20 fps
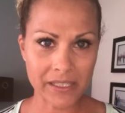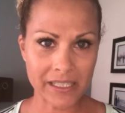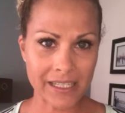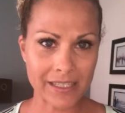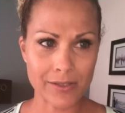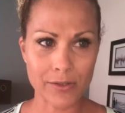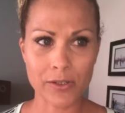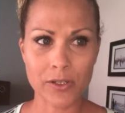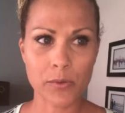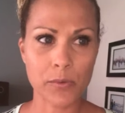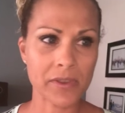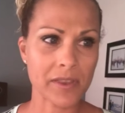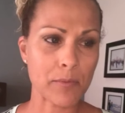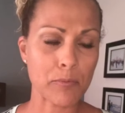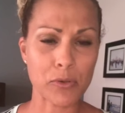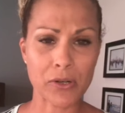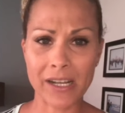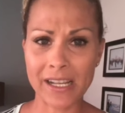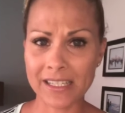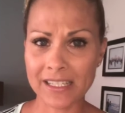I don't know what the
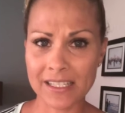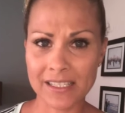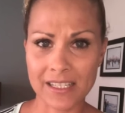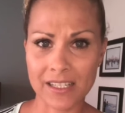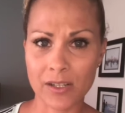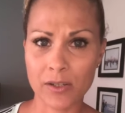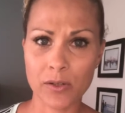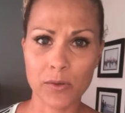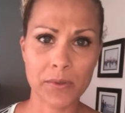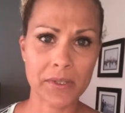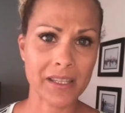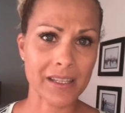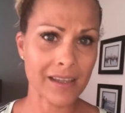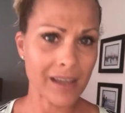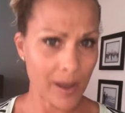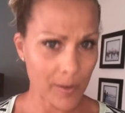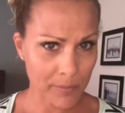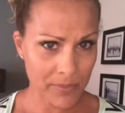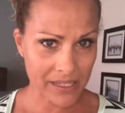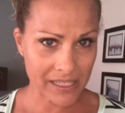brand is. I don't know what the
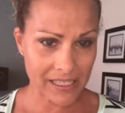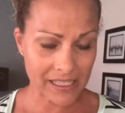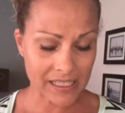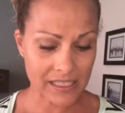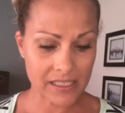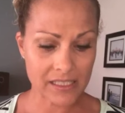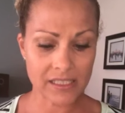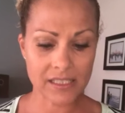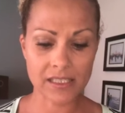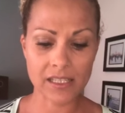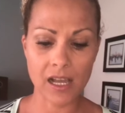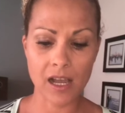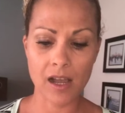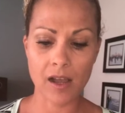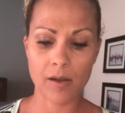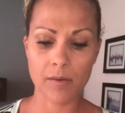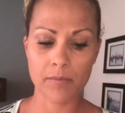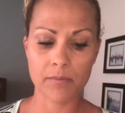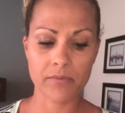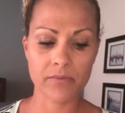company is.
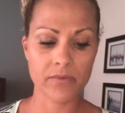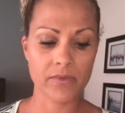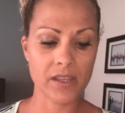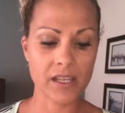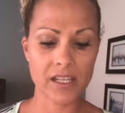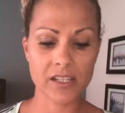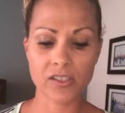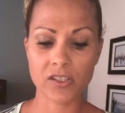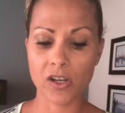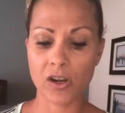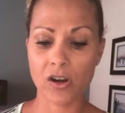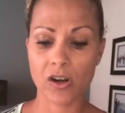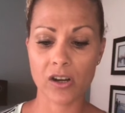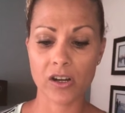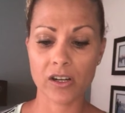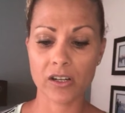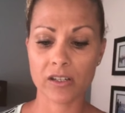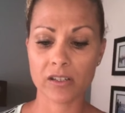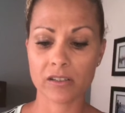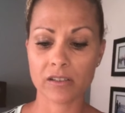These
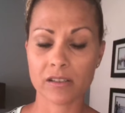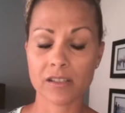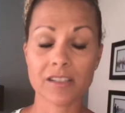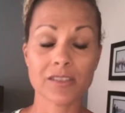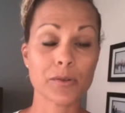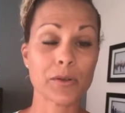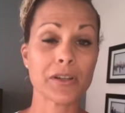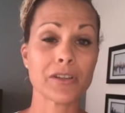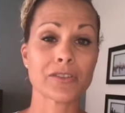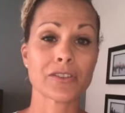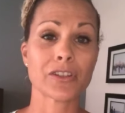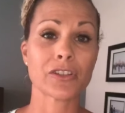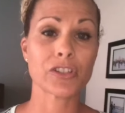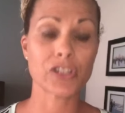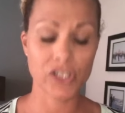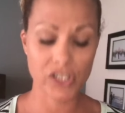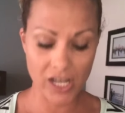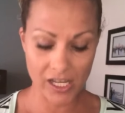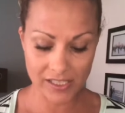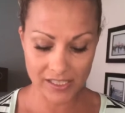oils are
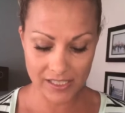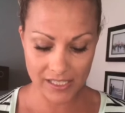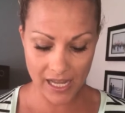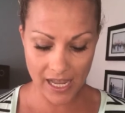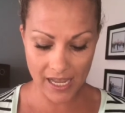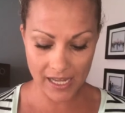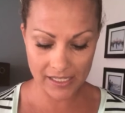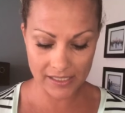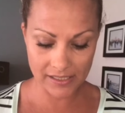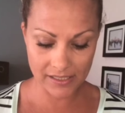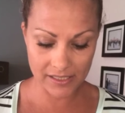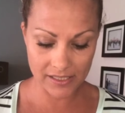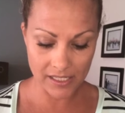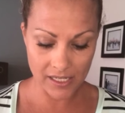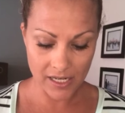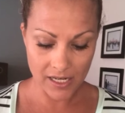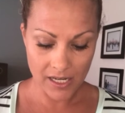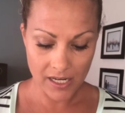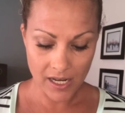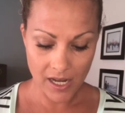just as
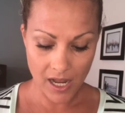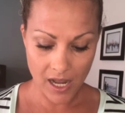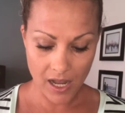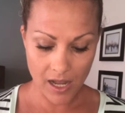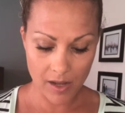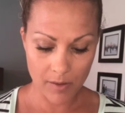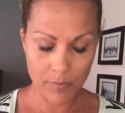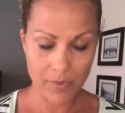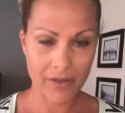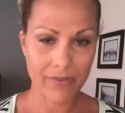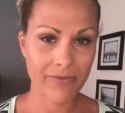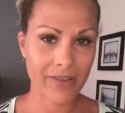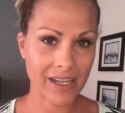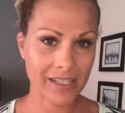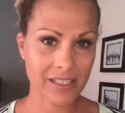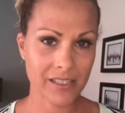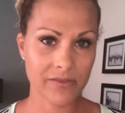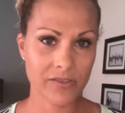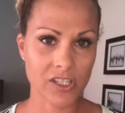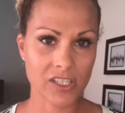
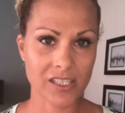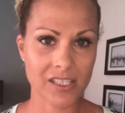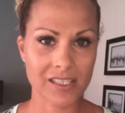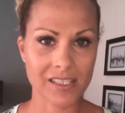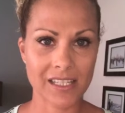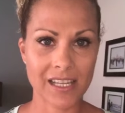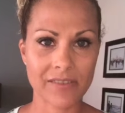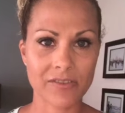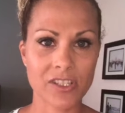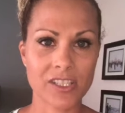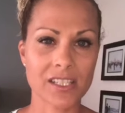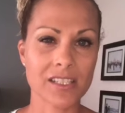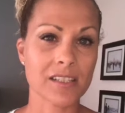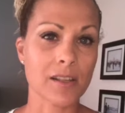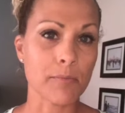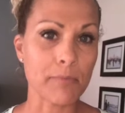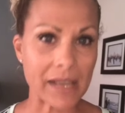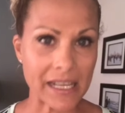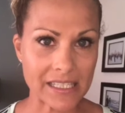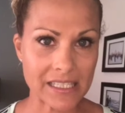effective, just as safe, just as
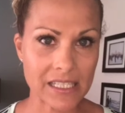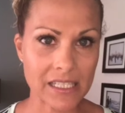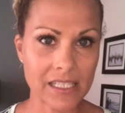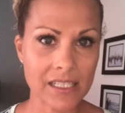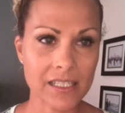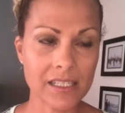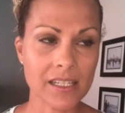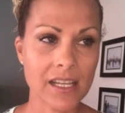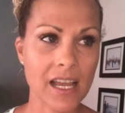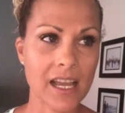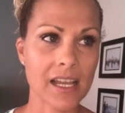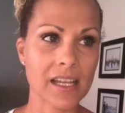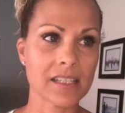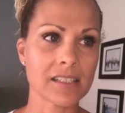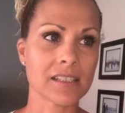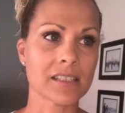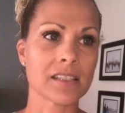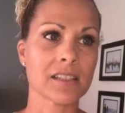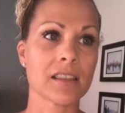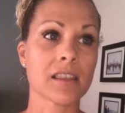amazing
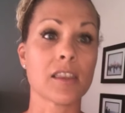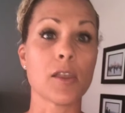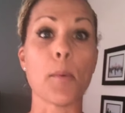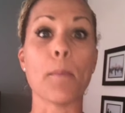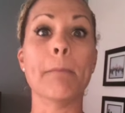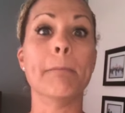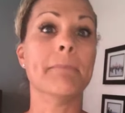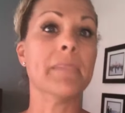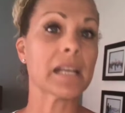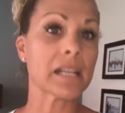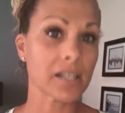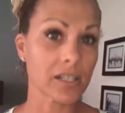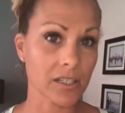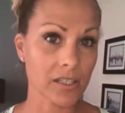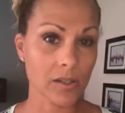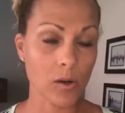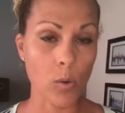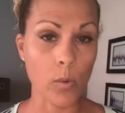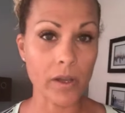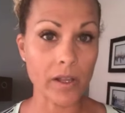as the bigger
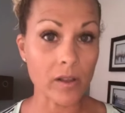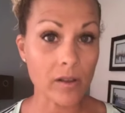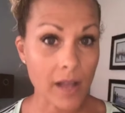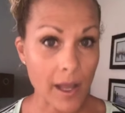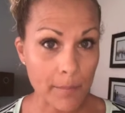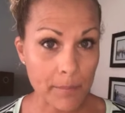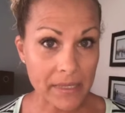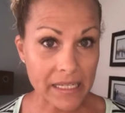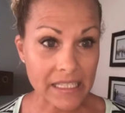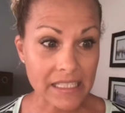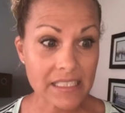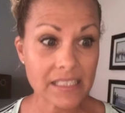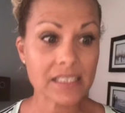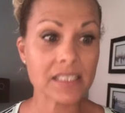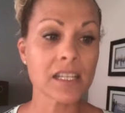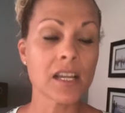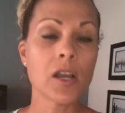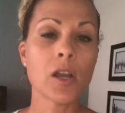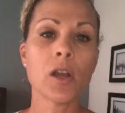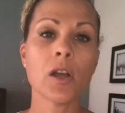oil companies.
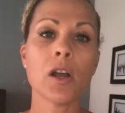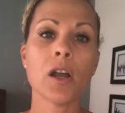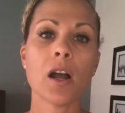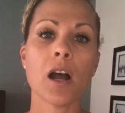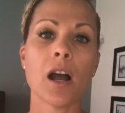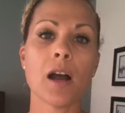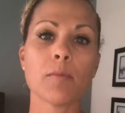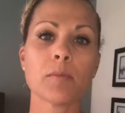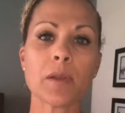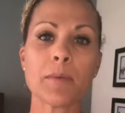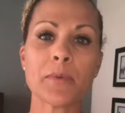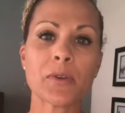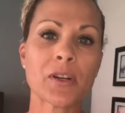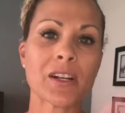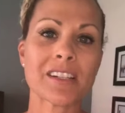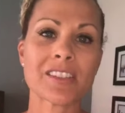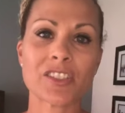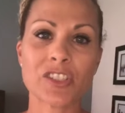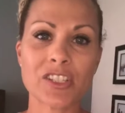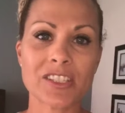
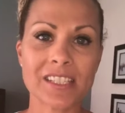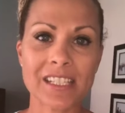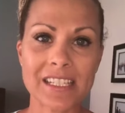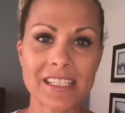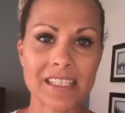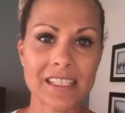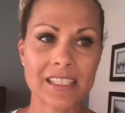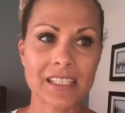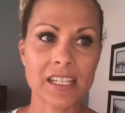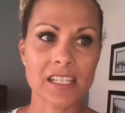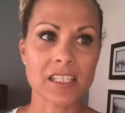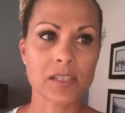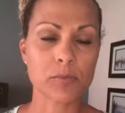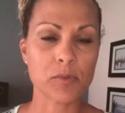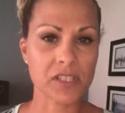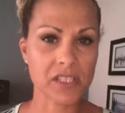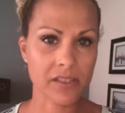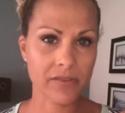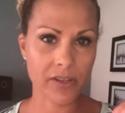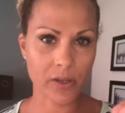Lemongrass just isn't a
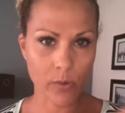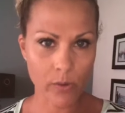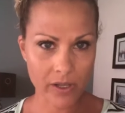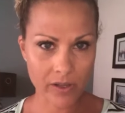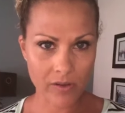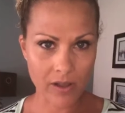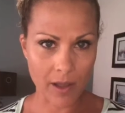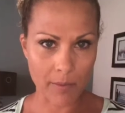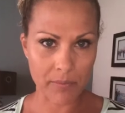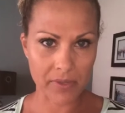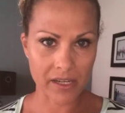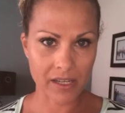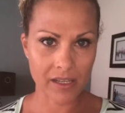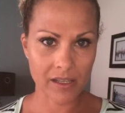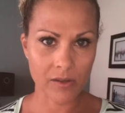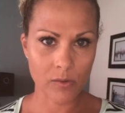specific oil company.